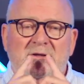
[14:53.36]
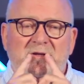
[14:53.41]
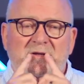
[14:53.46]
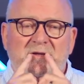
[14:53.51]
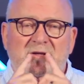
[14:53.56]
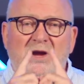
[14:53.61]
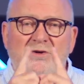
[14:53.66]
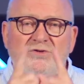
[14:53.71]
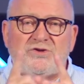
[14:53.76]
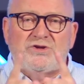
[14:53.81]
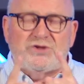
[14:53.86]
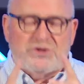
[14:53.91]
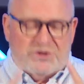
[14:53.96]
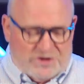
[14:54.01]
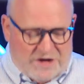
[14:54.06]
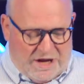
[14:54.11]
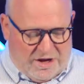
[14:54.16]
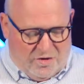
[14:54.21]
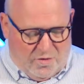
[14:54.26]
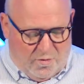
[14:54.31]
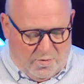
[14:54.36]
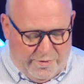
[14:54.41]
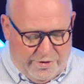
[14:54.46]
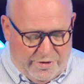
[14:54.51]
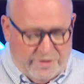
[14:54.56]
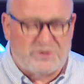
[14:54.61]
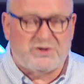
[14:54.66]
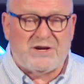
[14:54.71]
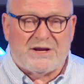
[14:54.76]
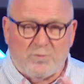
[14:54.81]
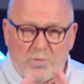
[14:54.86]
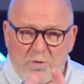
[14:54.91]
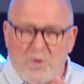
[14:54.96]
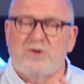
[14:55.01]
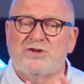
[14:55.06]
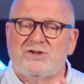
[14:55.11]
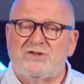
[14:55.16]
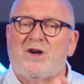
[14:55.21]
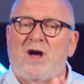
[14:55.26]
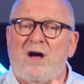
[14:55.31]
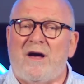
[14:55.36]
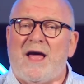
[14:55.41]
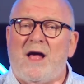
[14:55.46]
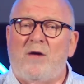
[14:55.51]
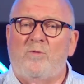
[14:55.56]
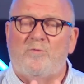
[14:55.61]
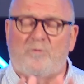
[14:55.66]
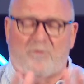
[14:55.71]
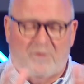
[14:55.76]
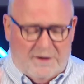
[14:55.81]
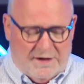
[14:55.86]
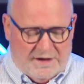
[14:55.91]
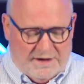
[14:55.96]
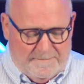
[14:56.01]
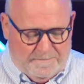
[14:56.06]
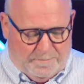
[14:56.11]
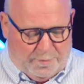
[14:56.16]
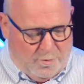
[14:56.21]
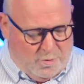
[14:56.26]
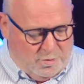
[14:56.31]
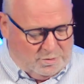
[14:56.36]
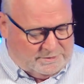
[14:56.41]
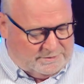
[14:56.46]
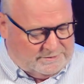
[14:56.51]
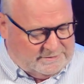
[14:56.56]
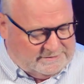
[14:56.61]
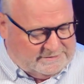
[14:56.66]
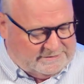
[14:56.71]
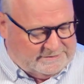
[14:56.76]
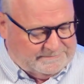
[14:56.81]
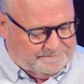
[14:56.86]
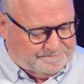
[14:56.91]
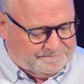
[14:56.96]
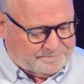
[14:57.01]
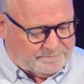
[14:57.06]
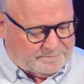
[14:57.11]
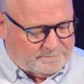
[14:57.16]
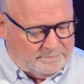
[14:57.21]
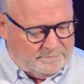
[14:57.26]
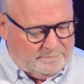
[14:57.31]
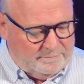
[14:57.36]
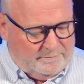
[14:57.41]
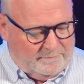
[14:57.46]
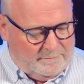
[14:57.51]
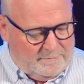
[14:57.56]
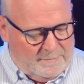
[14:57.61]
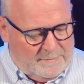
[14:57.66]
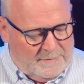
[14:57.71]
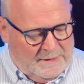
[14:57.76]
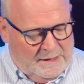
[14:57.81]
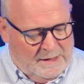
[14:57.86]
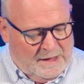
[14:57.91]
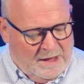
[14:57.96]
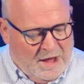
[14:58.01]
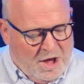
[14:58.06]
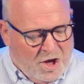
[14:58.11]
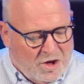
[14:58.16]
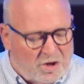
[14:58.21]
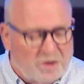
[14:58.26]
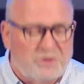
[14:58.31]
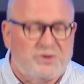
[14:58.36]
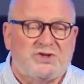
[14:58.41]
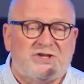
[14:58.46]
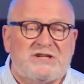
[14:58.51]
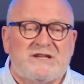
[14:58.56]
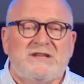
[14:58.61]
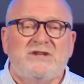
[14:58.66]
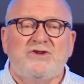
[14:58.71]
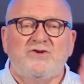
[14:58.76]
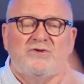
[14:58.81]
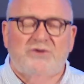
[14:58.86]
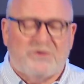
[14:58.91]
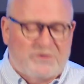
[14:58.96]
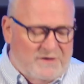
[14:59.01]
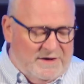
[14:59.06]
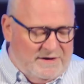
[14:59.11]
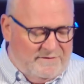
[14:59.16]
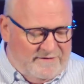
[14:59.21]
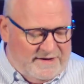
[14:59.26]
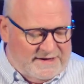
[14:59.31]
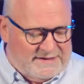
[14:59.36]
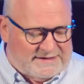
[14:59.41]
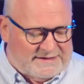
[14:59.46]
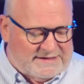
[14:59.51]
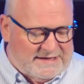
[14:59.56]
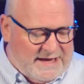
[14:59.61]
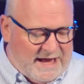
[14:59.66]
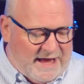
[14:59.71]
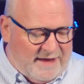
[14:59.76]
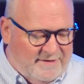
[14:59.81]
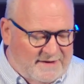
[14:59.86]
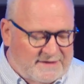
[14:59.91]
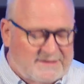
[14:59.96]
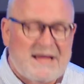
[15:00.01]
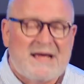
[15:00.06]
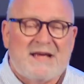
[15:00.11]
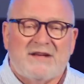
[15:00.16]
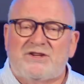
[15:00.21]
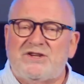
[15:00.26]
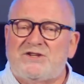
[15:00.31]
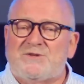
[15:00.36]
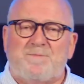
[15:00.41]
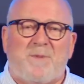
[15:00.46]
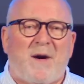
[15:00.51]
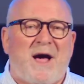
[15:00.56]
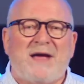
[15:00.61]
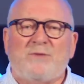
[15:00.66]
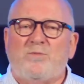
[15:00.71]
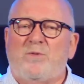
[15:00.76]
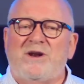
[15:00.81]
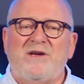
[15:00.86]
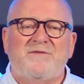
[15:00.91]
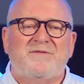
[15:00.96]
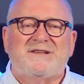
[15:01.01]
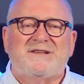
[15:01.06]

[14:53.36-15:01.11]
Don't just share your words, and words are helpful and important. Continue to invest in others, despite whatever